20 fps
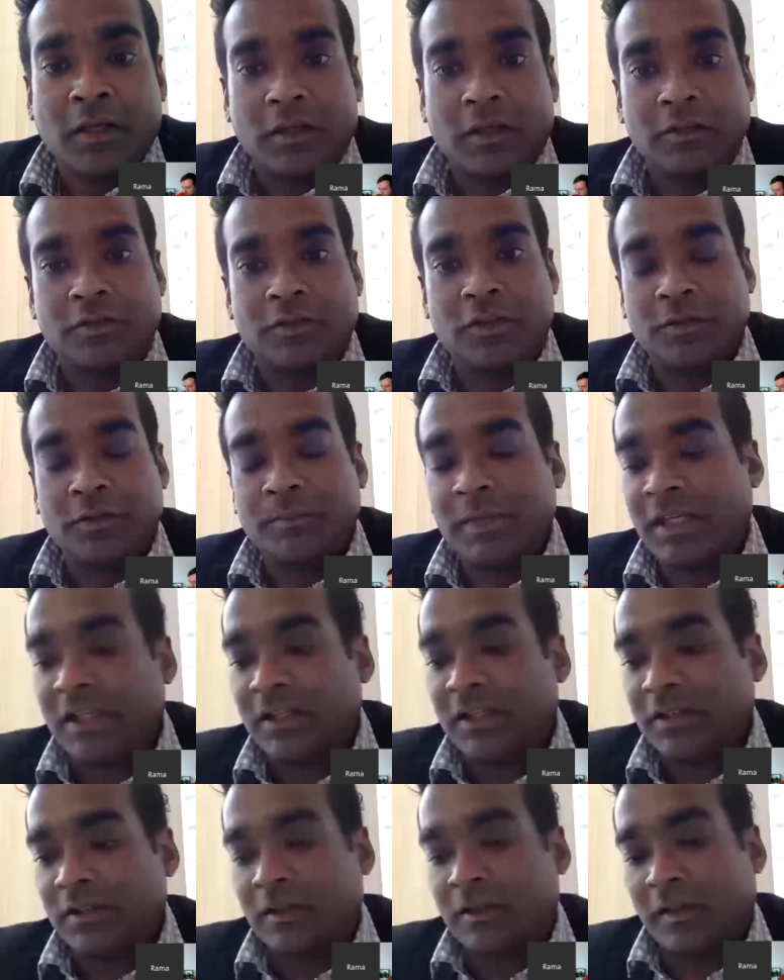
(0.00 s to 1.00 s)
Do you
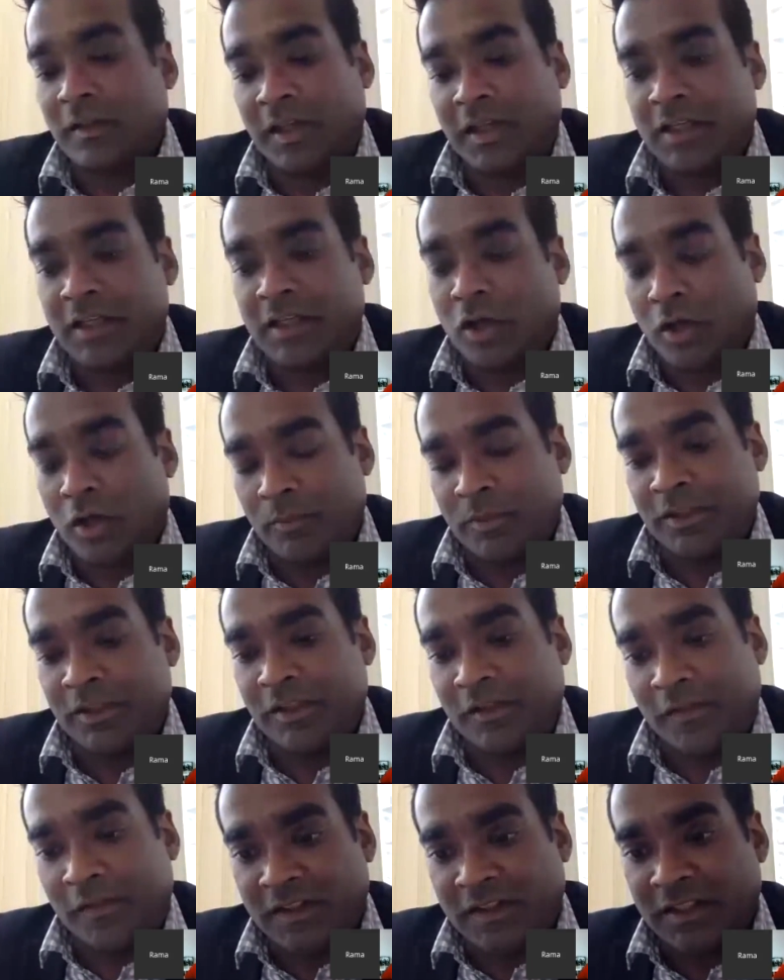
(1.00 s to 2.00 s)
mean the common and
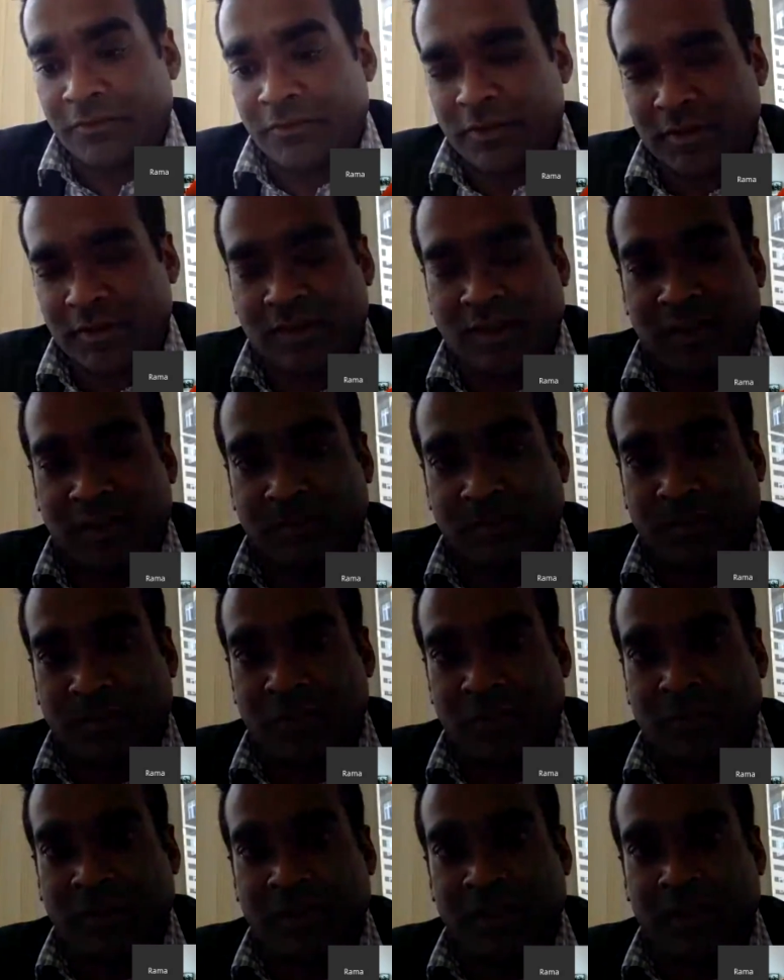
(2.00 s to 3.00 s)
the differences
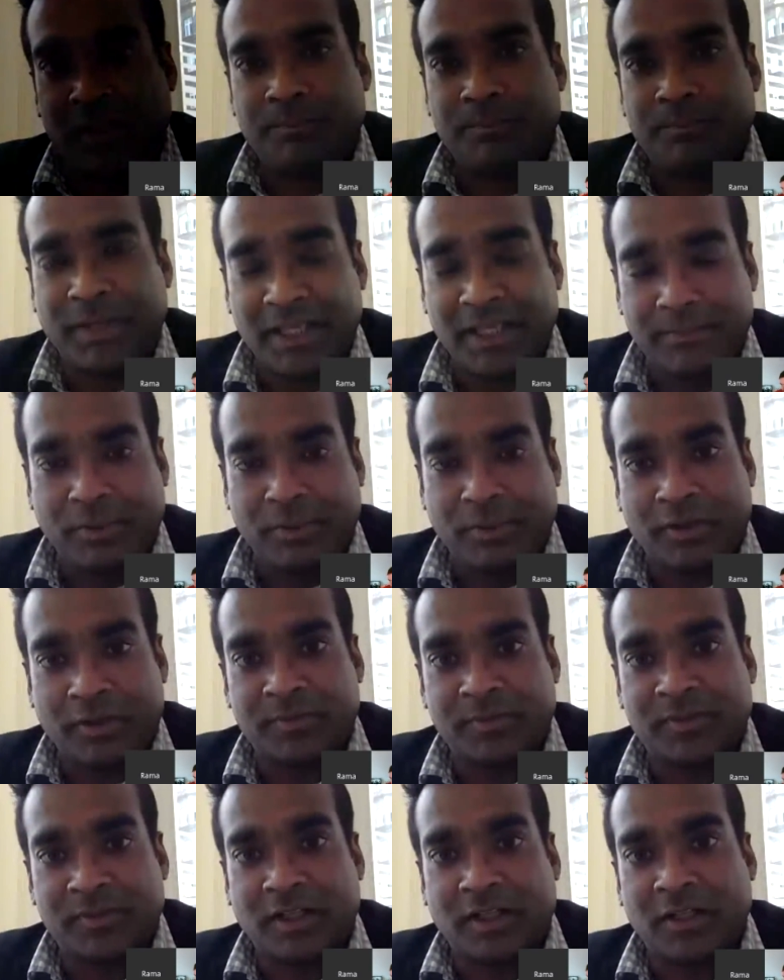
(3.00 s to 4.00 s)
between people
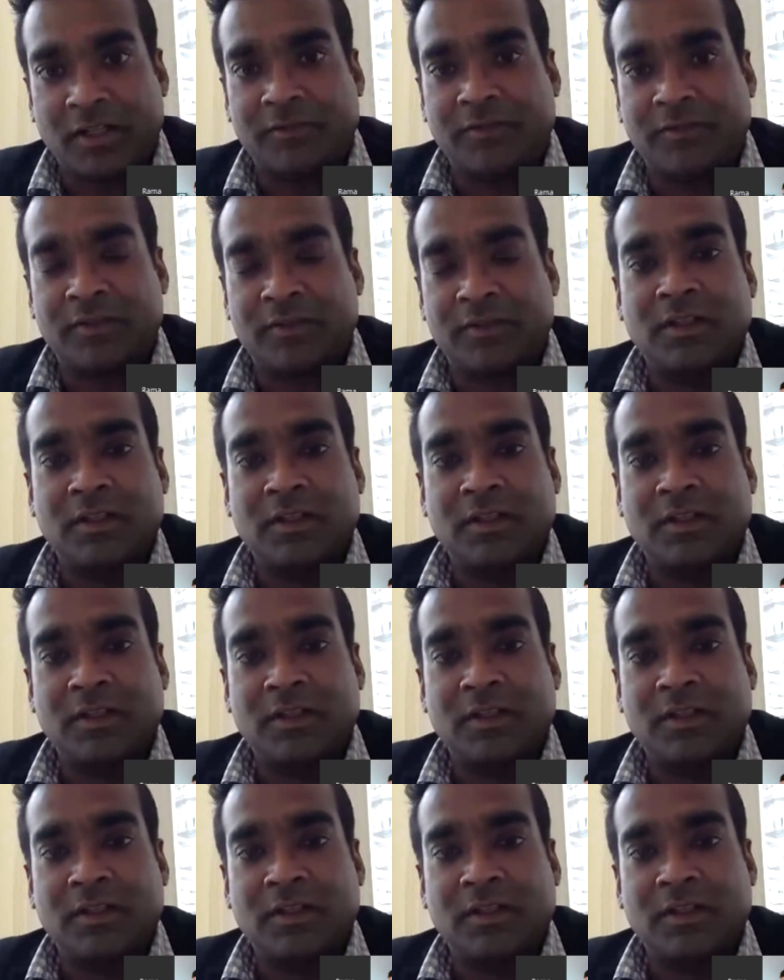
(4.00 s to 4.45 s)
themselves?